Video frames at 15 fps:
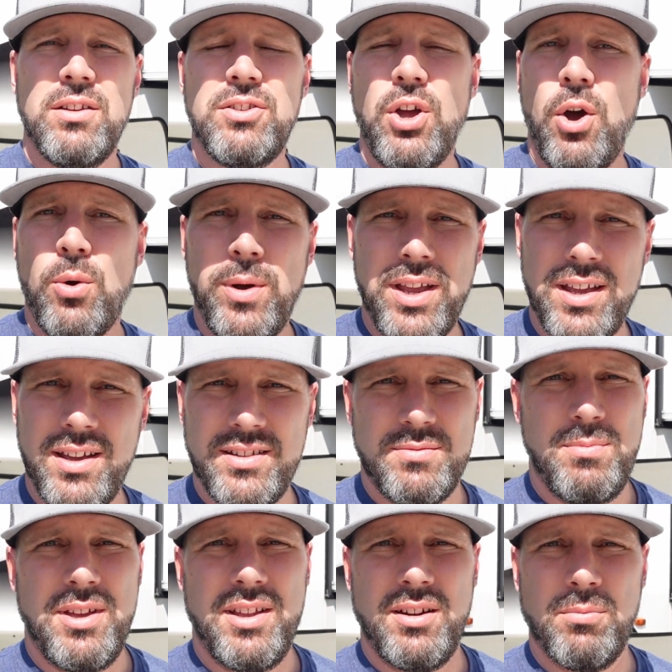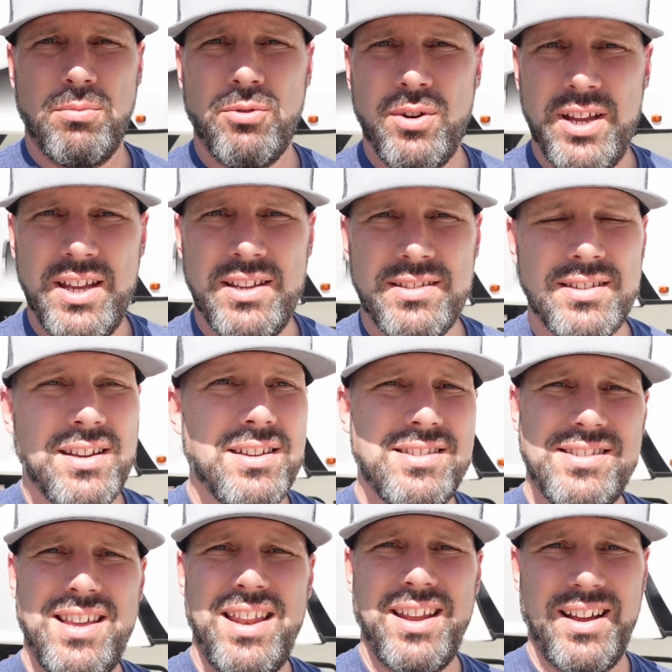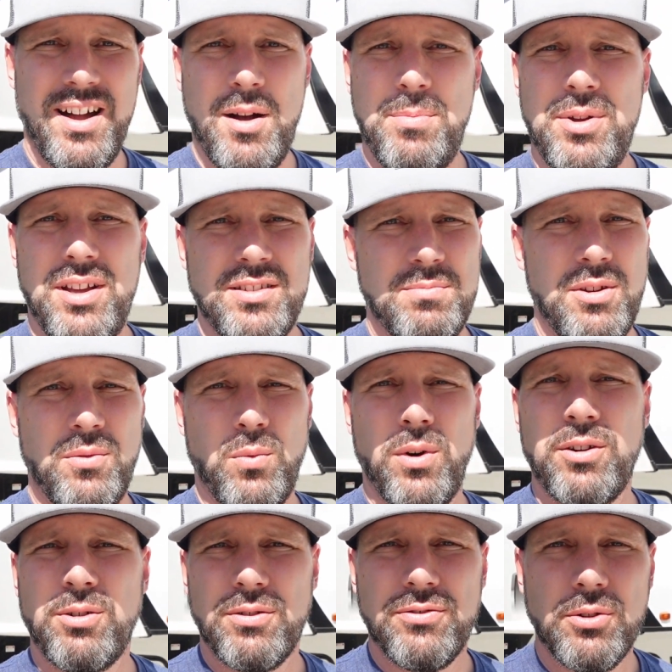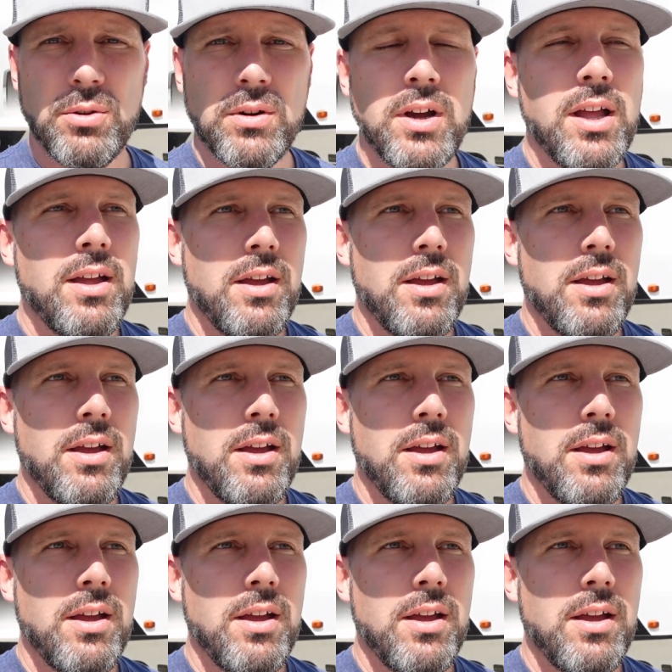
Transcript: Towing has been a breeze. Setting up has been wonderful.